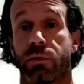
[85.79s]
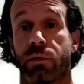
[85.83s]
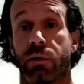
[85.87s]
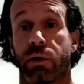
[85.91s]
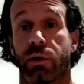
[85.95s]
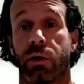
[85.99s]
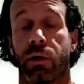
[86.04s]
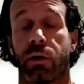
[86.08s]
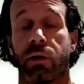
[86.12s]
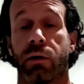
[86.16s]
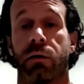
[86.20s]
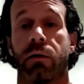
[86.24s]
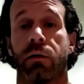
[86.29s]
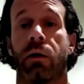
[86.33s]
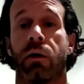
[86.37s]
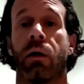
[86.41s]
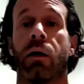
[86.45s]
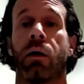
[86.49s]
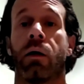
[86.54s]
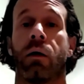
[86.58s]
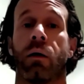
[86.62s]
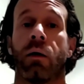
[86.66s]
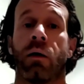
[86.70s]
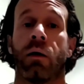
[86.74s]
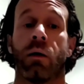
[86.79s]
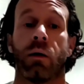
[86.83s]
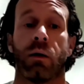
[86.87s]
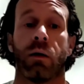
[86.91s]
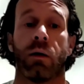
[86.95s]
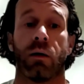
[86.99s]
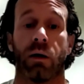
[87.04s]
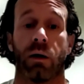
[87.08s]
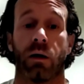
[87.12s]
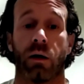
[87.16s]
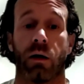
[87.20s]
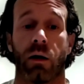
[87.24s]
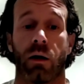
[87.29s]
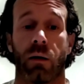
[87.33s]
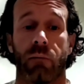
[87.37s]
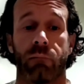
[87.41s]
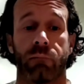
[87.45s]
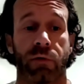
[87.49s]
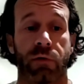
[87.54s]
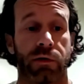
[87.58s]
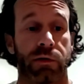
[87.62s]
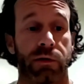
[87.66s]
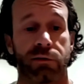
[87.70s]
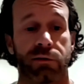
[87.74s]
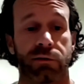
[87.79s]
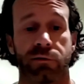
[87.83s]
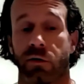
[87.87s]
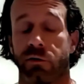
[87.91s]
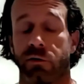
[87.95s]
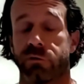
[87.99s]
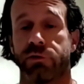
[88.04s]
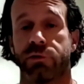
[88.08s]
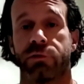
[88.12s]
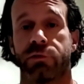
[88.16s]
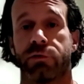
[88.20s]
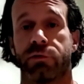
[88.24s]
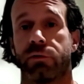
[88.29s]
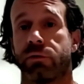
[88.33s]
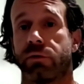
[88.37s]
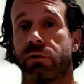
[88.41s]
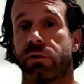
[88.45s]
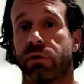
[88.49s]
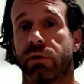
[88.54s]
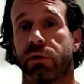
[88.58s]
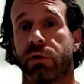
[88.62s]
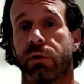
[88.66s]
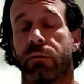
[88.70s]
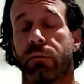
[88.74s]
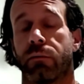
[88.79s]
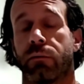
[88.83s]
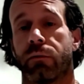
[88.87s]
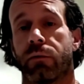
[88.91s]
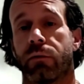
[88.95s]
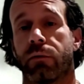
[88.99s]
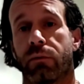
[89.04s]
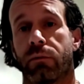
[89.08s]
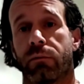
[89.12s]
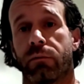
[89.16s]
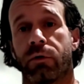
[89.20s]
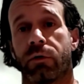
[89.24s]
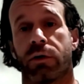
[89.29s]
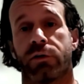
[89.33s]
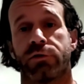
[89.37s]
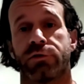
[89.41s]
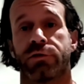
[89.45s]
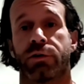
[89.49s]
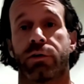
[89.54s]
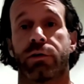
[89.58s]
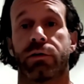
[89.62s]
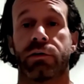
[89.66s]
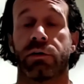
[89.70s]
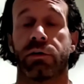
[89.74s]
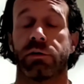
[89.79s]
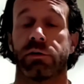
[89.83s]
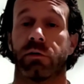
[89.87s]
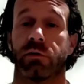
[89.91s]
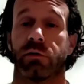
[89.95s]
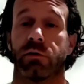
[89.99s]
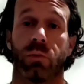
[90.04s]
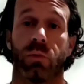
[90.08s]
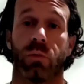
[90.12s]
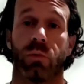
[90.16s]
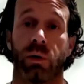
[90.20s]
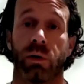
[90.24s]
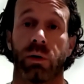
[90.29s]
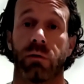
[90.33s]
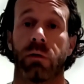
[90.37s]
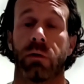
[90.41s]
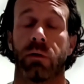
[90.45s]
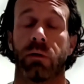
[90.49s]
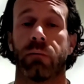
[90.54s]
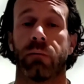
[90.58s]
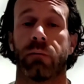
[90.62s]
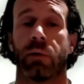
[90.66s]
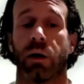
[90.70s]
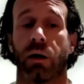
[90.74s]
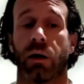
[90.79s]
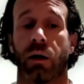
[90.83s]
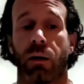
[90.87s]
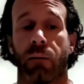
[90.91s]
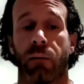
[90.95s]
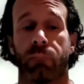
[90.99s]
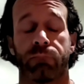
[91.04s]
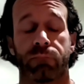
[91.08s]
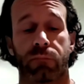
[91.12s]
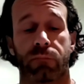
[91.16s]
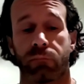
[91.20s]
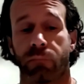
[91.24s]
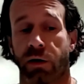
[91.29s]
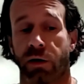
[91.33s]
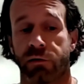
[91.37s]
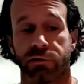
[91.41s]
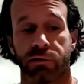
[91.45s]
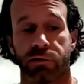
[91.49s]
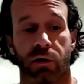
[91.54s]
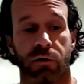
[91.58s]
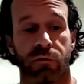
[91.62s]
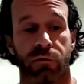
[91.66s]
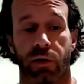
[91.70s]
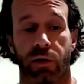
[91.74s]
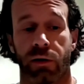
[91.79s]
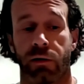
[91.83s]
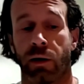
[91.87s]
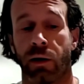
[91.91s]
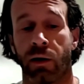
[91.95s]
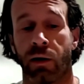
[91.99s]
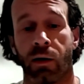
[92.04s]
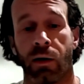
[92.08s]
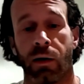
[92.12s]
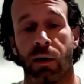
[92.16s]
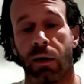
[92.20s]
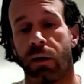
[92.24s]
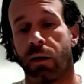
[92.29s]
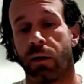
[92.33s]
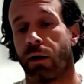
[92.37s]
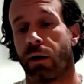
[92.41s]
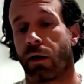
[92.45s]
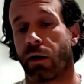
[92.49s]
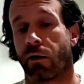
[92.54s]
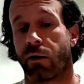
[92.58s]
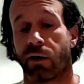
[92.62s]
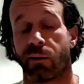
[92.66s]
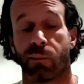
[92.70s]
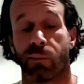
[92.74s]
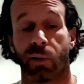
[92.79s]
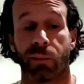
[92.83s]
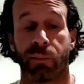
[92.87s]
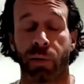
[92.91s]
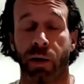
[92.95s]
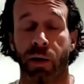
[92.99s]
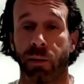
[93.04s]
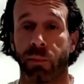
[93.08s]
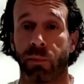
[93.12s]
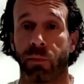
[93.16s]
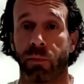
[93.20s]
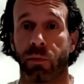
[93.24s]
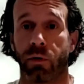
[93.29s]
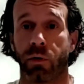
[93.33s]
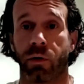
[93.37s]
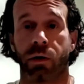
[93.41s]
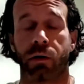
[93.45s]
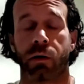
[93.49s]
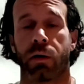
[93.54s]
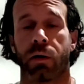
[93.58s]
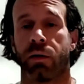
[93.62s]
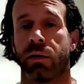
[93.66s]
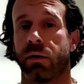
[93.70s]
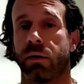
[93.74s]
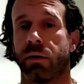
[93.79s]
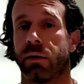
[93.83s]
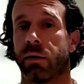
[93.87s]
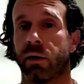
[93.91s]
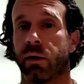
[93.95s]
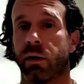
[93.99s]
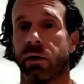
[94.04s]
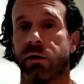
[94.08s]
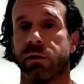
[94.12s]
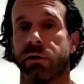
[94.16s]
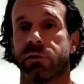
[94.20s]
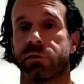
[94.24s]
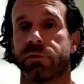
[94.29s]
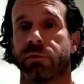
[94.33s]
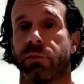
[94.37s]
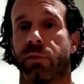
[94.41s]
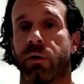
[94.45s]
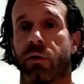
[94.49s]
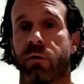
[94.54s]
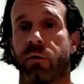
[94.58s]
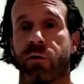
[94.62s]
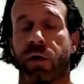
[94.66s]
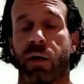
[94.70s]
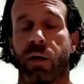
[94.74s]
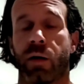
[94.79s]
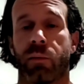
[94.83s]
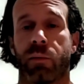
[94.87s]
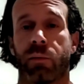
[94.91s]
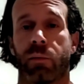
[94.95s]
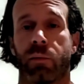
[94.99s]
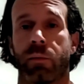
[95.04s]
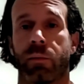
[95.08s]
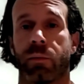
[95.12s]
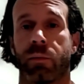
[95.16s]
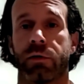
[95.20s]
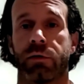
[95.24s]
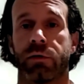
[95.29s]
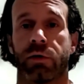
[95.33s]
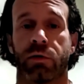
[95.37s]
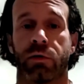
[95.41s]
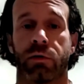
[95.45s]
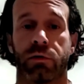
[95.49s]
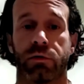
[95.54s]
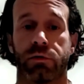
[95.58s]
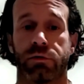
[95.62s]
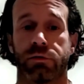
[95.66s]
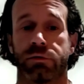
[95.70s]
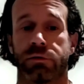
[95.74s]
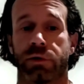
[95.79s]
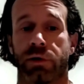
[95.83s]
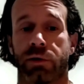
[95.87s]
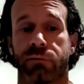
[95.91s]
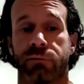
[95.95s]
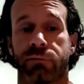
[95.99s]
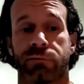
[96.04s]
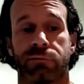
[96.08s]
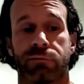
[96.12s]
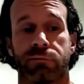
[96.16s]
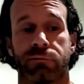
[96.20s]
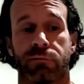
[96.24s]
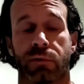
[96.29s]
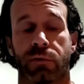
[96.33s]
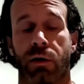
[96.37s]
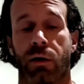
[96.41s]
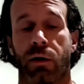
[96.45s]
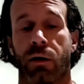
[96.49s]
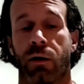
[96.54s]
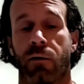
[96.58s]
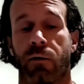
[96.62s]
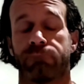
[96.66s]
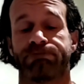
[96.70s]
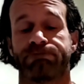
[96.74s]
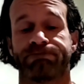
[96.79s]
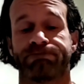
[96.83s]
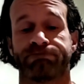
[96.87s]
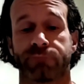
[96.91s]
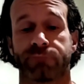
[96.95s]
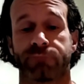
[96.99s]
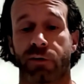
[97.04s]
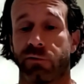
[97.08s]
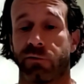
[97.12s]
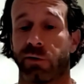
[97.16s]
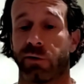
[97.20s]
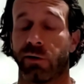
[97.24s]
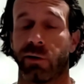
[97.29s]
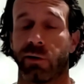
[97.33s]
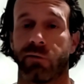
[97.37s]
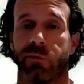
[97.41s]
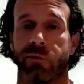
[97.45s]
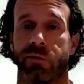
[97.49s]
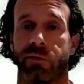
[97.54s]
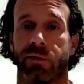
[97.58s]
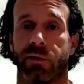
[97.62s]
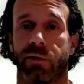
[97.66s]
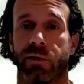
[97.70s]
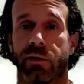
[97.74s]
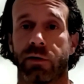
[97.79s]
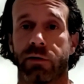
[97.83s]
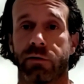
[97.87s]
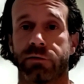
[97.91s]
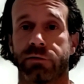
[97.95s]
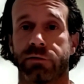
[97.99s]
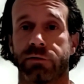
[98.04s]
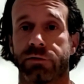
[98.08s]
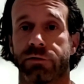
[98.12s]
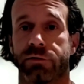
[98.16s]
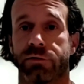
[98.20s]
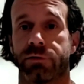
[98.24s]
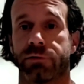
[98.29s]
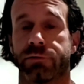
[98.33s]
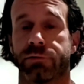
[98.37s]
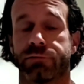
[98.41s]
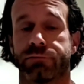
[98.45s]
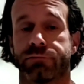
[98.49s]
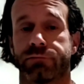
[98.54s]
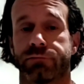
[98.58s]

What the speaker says: order again. And that's all just due to the uncertainties of the wind. Myself, I got my paperwork, any small family mementos, and really everything else is